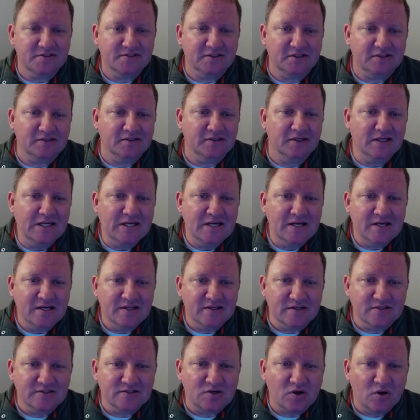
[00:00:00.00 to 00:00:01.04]
And
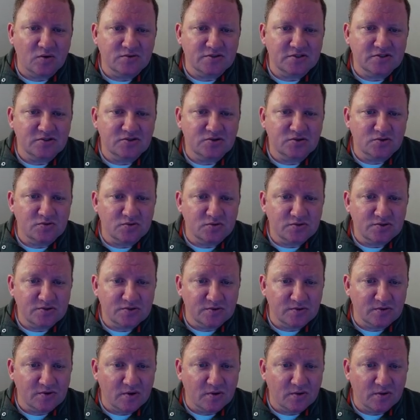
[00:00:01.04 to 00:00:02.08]
this goes into
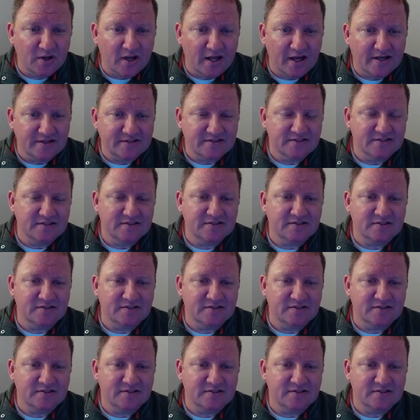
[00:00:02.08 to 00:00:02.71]
pseudo classes.